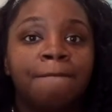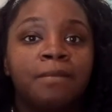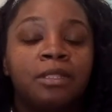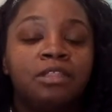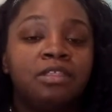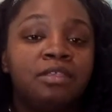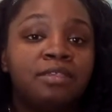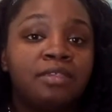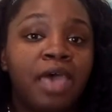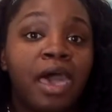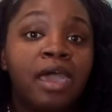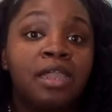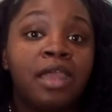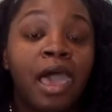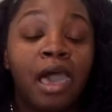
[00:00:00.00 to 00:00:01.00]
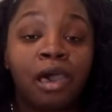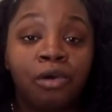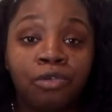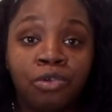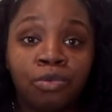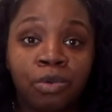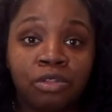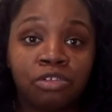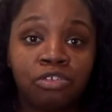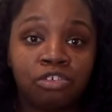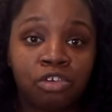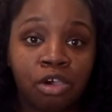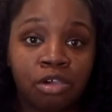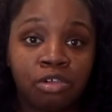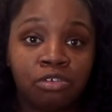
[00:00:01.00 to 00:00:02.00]
Decide how you want to
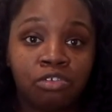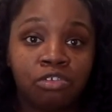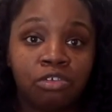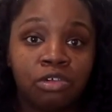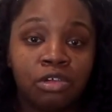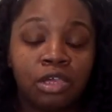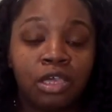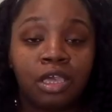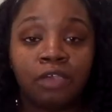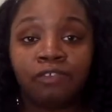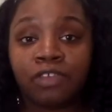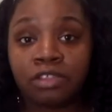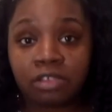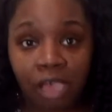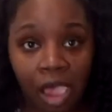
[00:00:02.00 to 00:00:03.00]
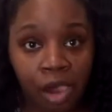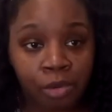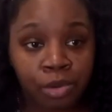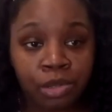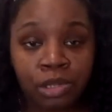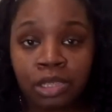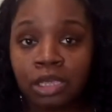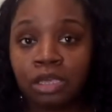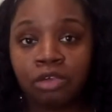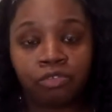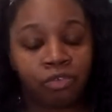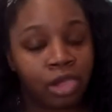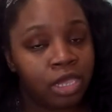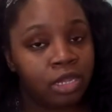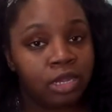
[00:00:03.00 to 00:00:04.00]
charge. If it's hourly,
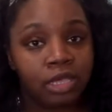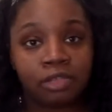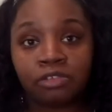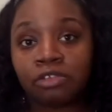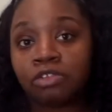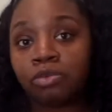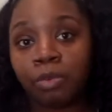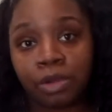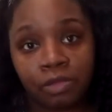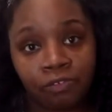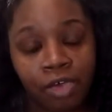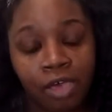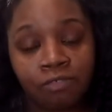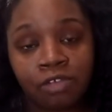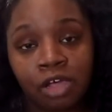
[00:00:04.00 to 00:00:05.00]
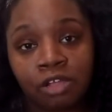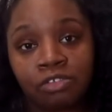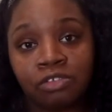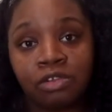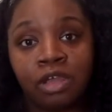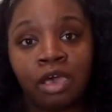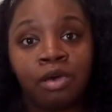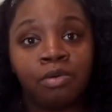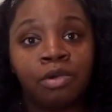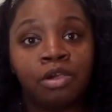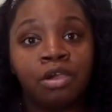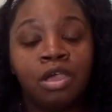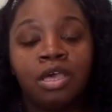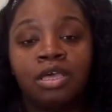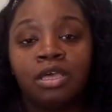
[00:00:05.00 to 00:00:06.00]
great. Is it $25 an
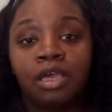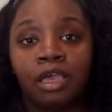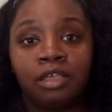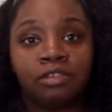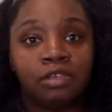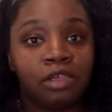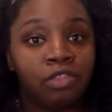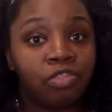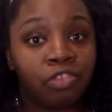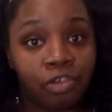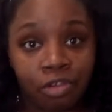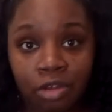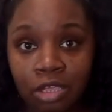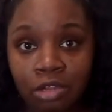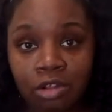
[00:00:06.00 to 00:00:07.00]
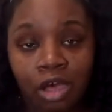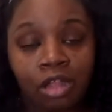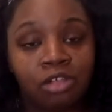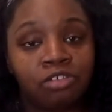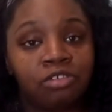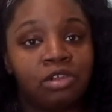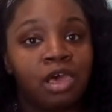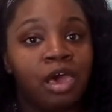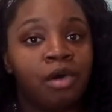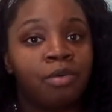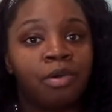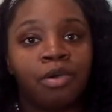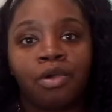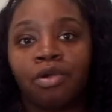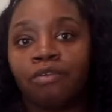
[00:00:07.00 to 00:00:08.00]
hour? Is it $30 an
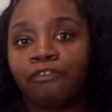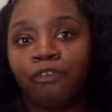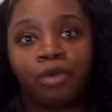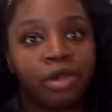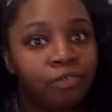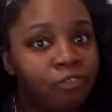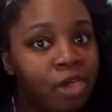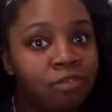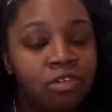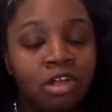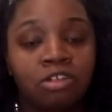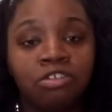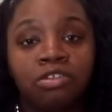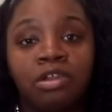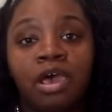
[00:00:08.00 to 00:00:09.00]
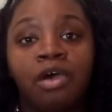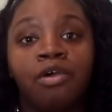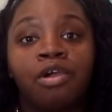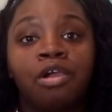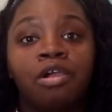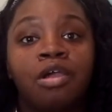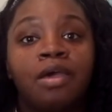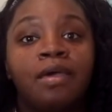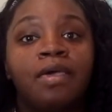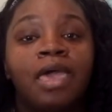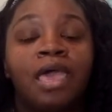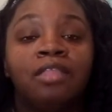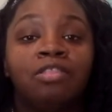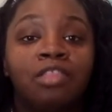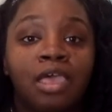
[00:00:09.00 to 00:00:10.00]
hour, $45 an hour?
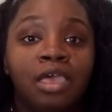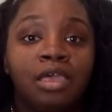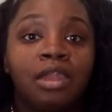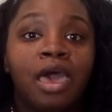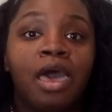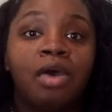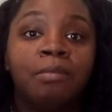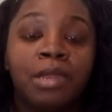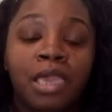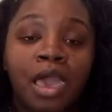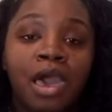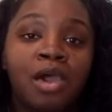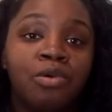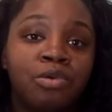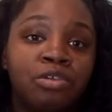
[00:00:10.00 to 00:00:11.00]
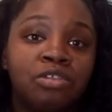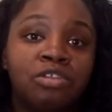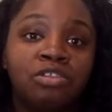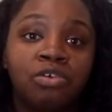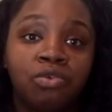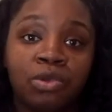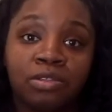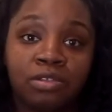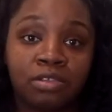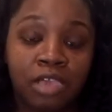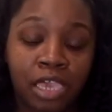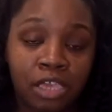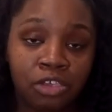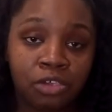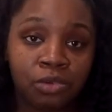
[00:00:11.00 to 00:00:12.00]
And then how many hours it's going to
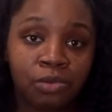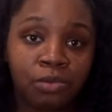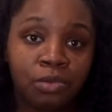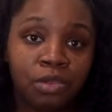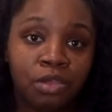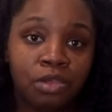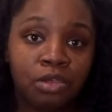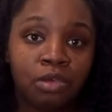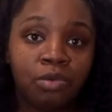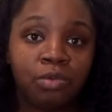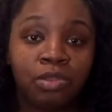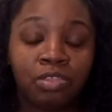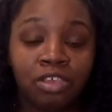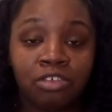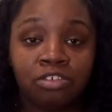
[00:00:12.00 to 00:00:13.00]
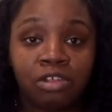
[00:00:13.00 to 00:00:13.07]
take you with each